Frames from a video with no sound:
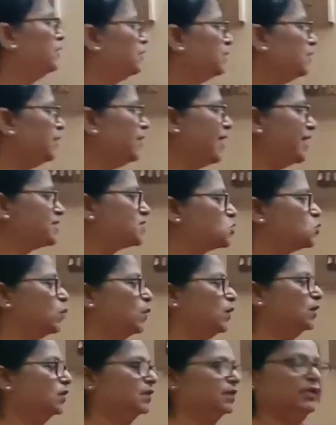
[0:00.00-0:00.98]
The next
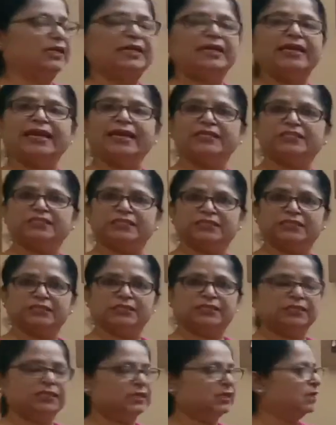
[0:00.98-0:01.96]
word, lady.
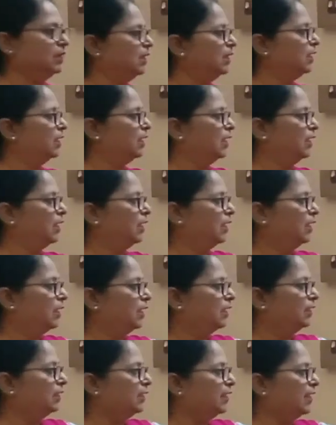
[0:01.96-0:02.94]

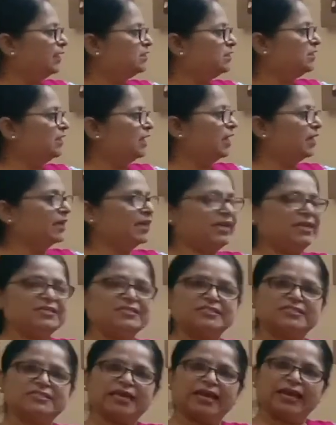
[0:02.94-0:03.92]
Lady
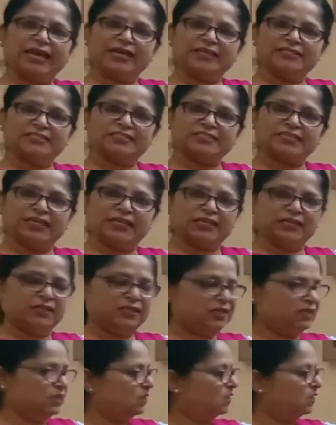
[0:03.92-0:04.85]
again ends in